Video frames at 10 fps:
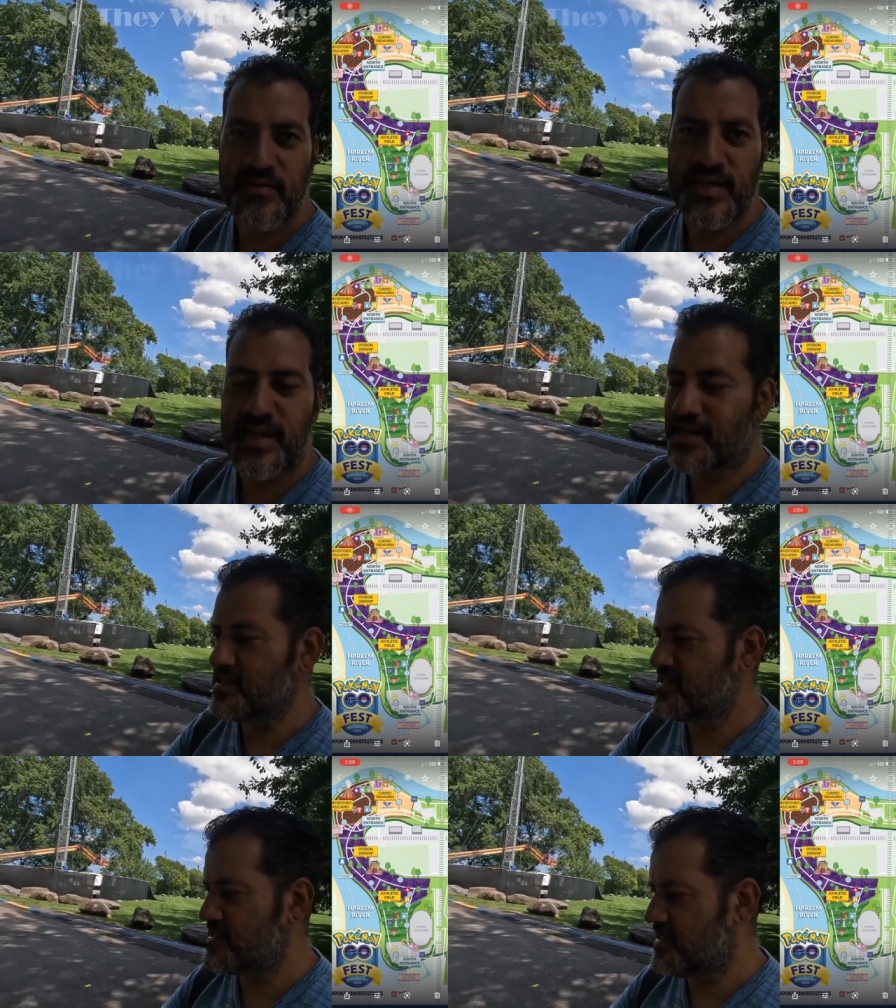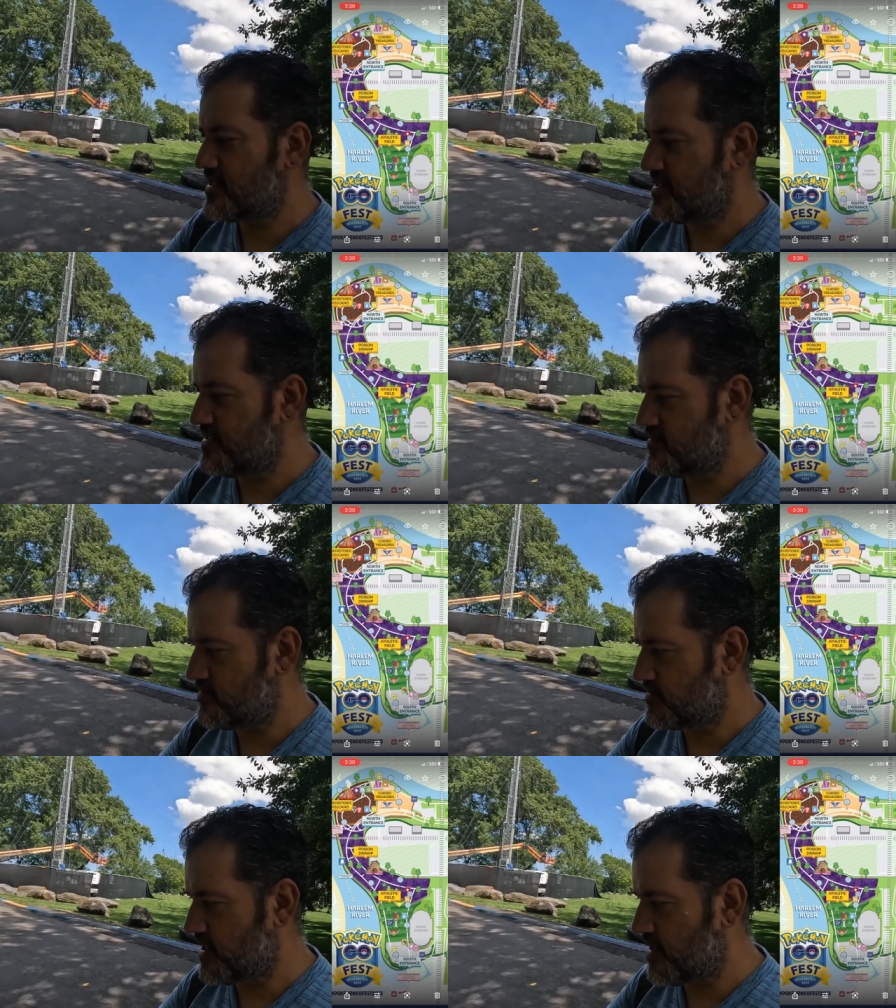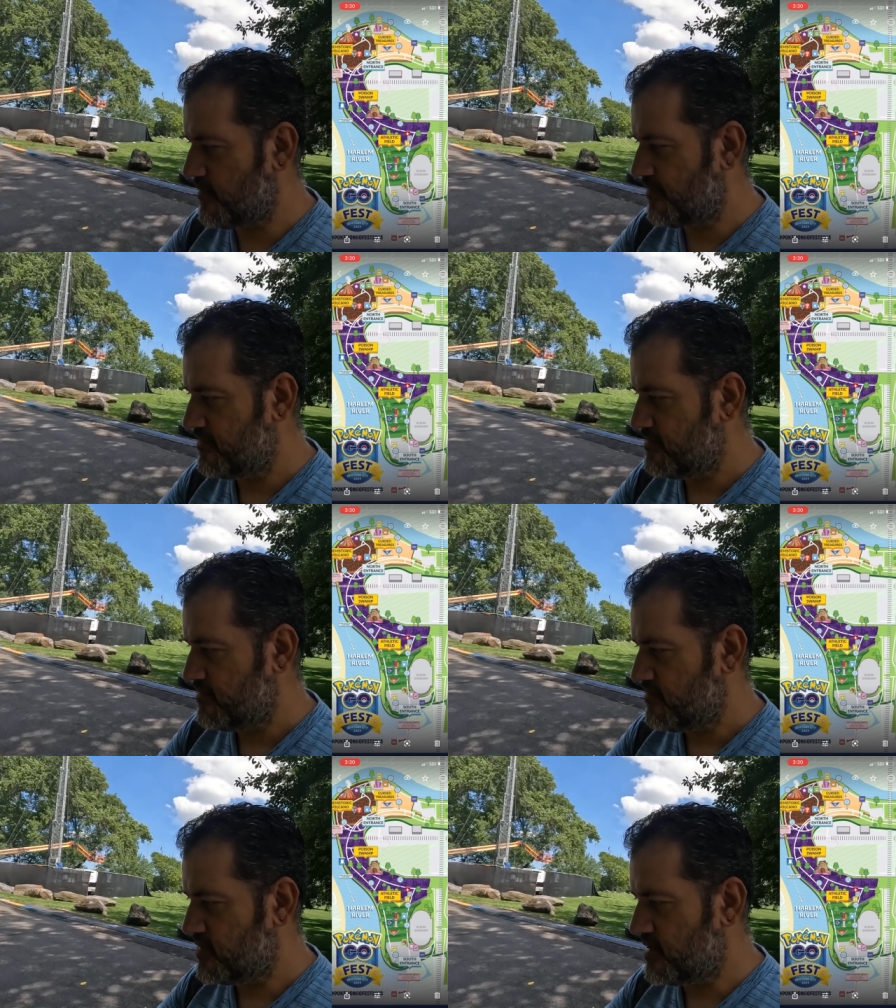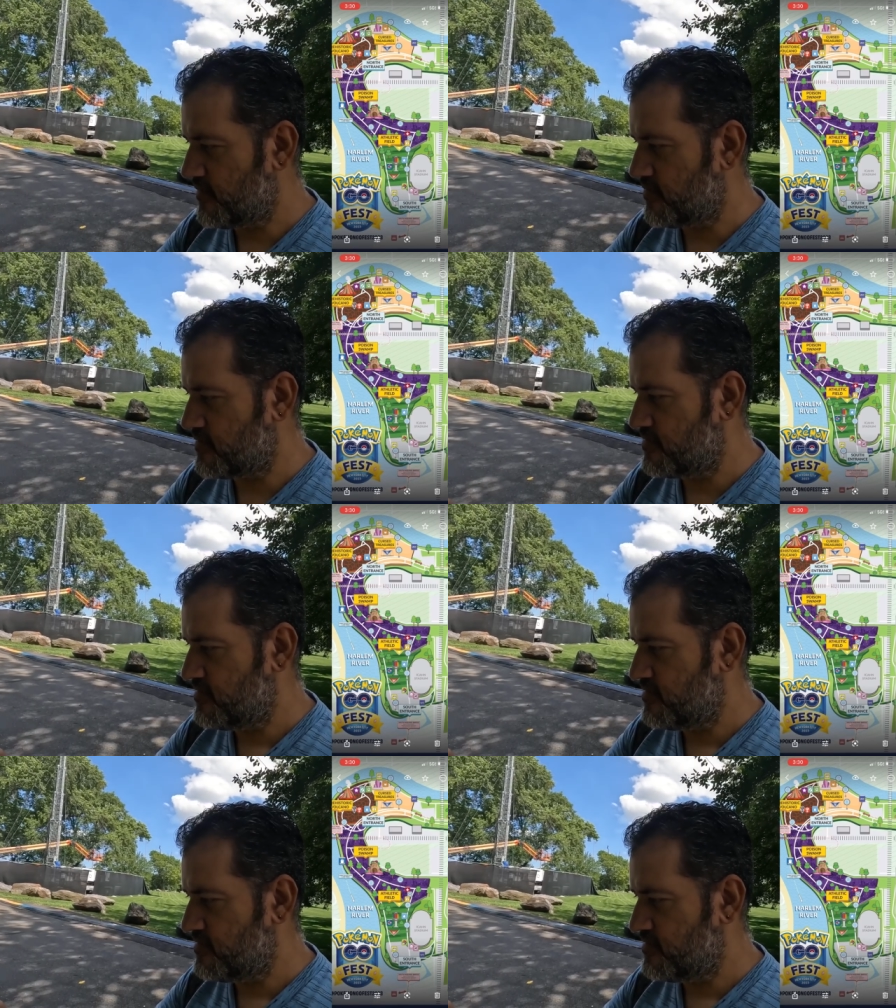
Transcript: looks like as this like a little cave, whatever.